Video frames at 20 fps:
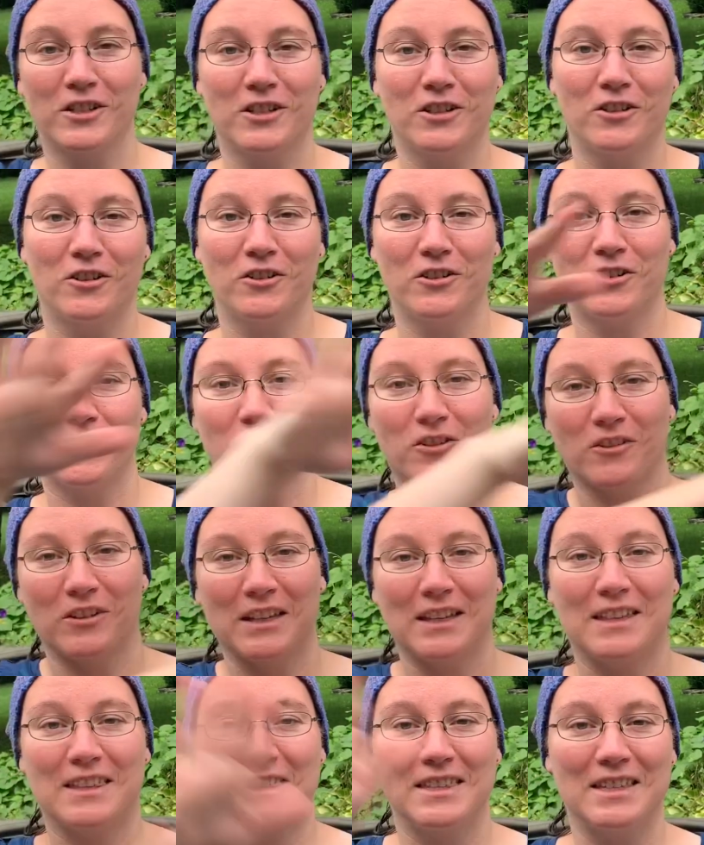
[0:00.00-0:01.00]
You know, you go
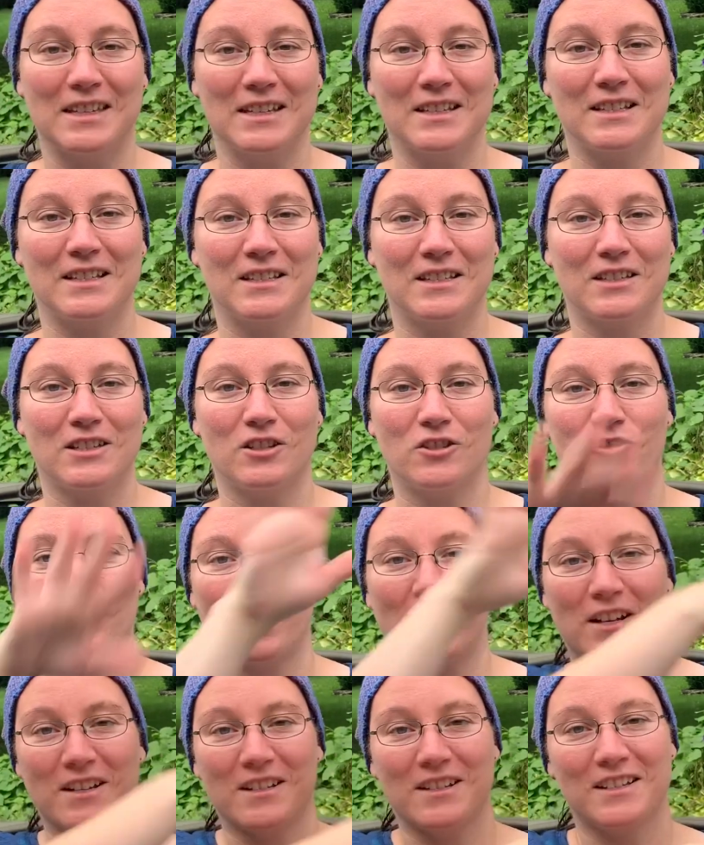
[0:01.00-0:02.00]
like this to
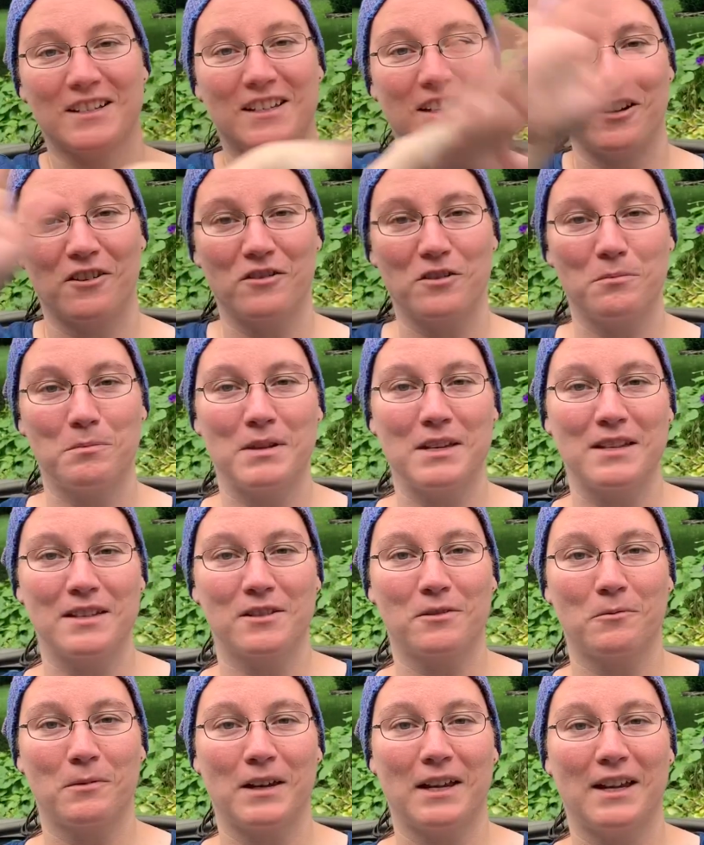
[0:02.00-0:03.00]
try to scare the
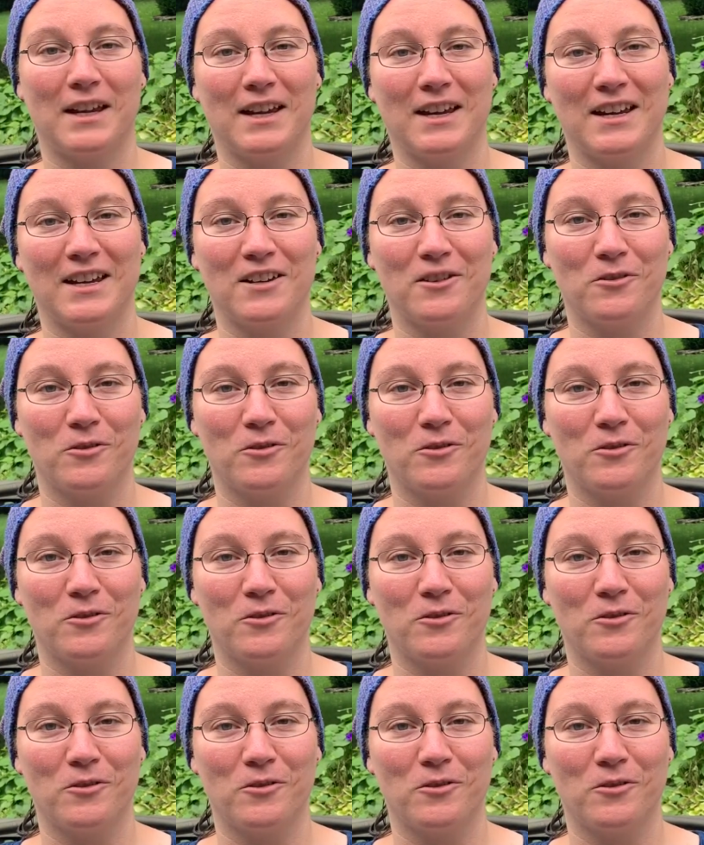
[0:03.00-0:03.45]
bees away,